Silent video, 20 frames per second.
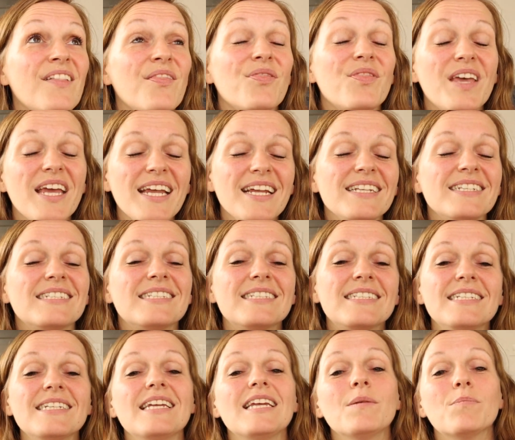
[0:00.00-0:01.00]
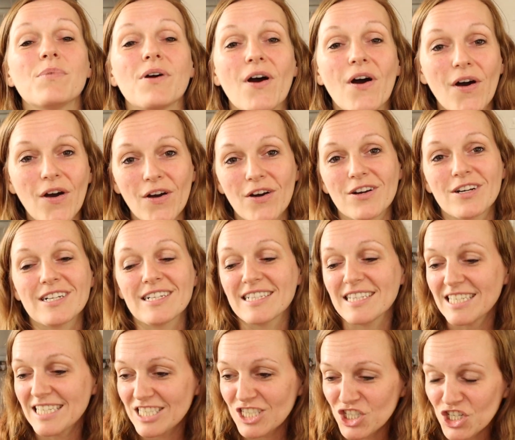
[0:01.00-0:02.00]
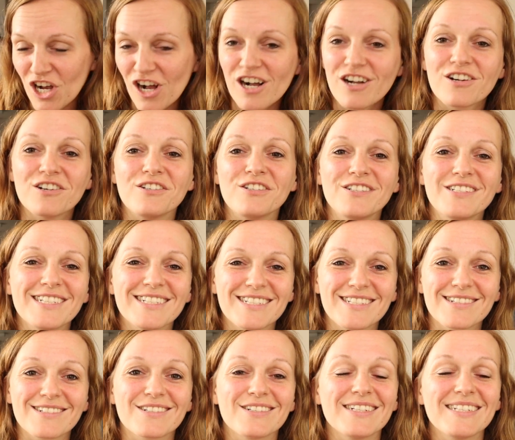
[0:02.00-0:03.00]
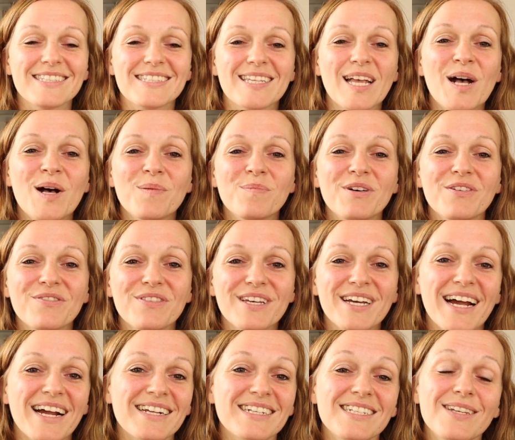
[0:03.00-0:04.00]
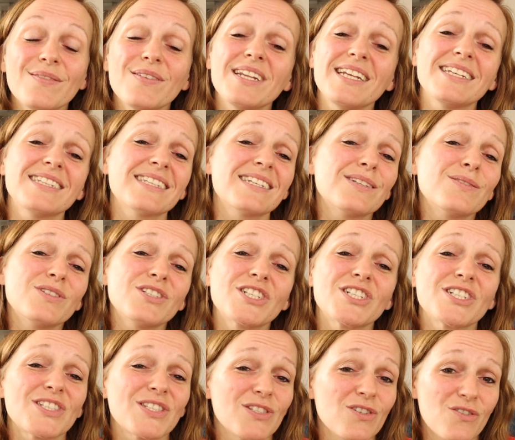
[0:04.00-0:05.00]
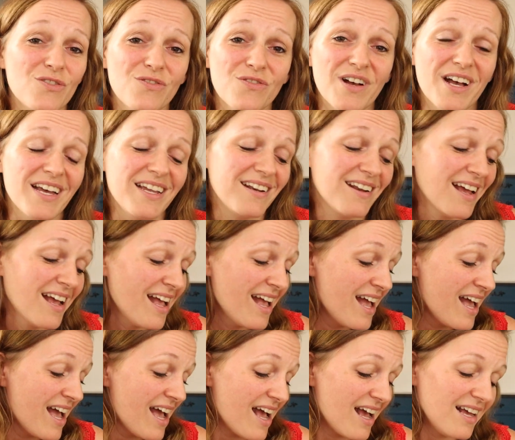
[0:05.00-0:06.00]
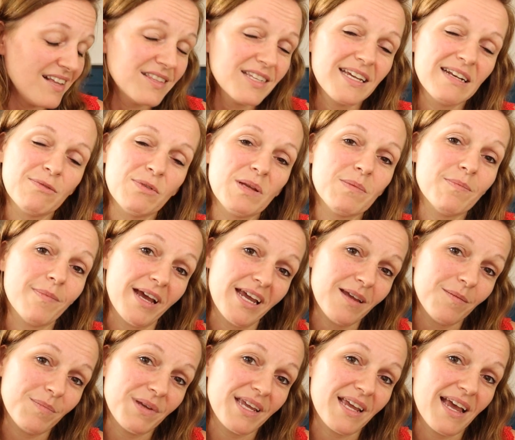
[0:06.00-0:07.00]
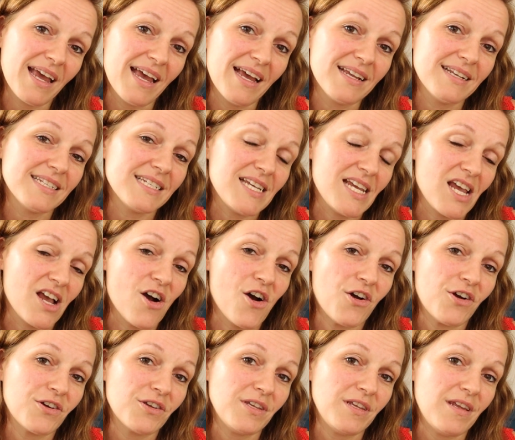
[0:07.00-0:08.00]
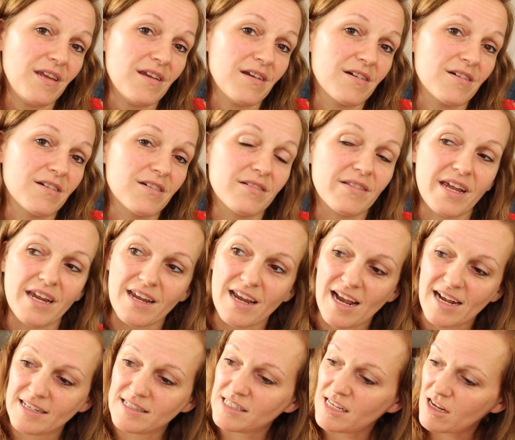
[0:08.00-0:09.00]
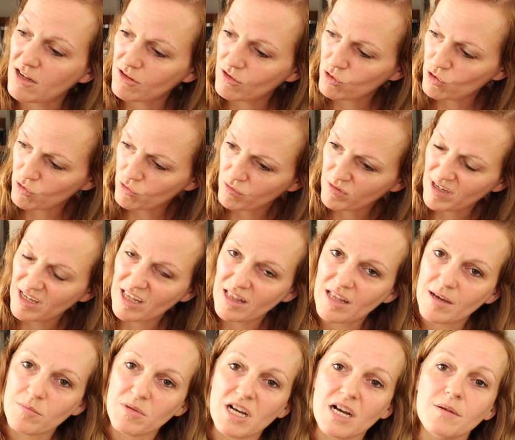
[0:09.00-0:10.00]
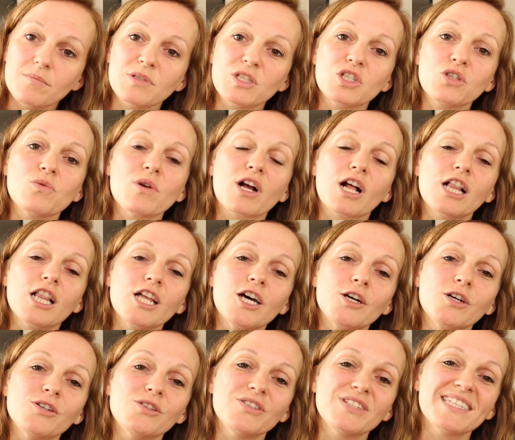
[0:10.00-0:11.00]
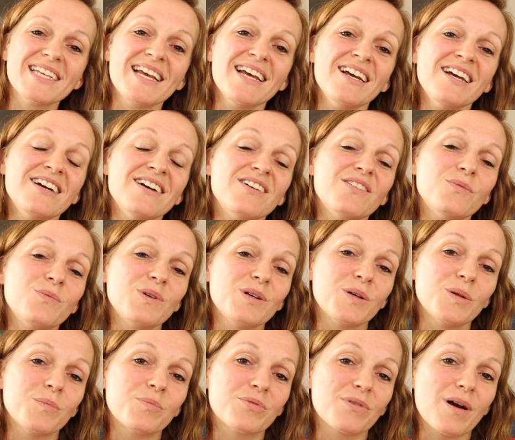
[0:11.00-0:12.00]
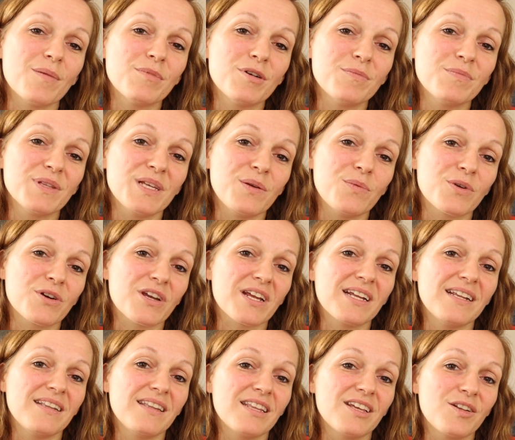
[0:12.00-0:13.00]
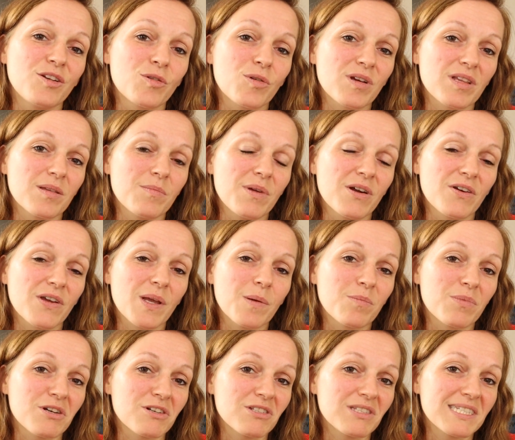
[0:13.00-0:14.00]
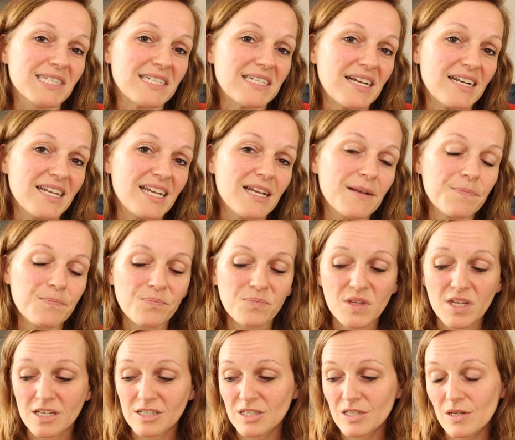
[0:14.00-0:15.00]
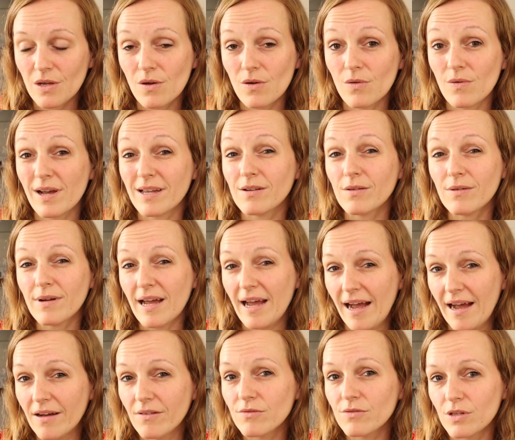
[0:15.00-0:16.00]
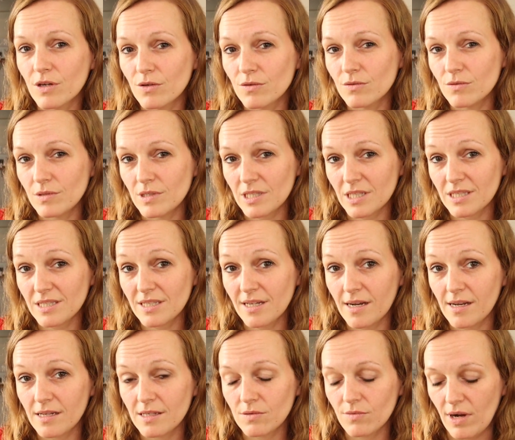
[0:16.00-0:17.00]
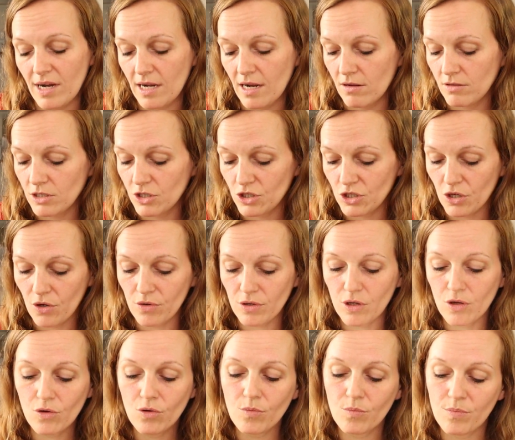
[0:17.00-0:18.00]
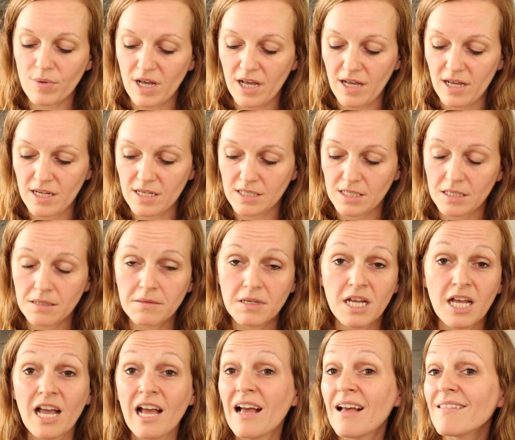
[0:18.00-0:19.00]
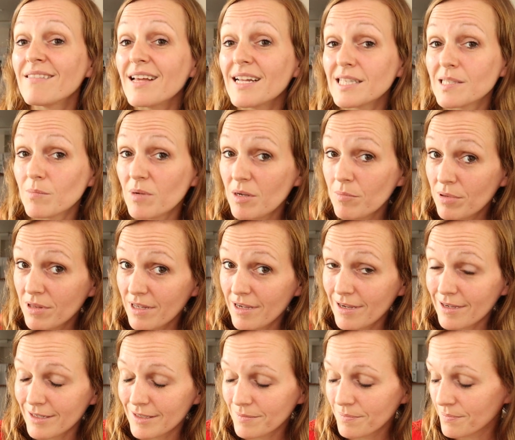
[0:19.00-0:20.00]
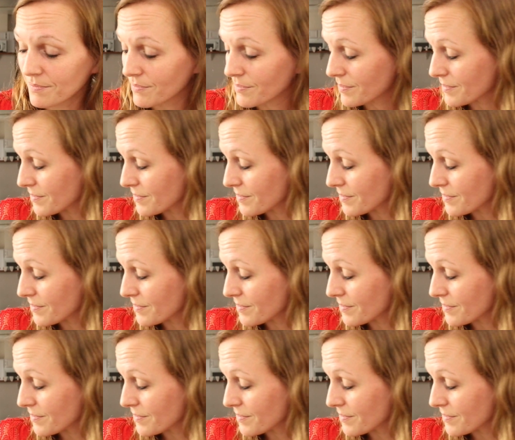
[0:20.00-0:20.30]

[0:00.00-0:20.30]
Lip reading: they deep-heartedly chuckled during some of the activities and it was just so fun. And then we might be ending our year, like as the curriculum comes to a close, we'll probably work in the North American Bird Study. So I don't have those studies right now to show you, but that's my plan.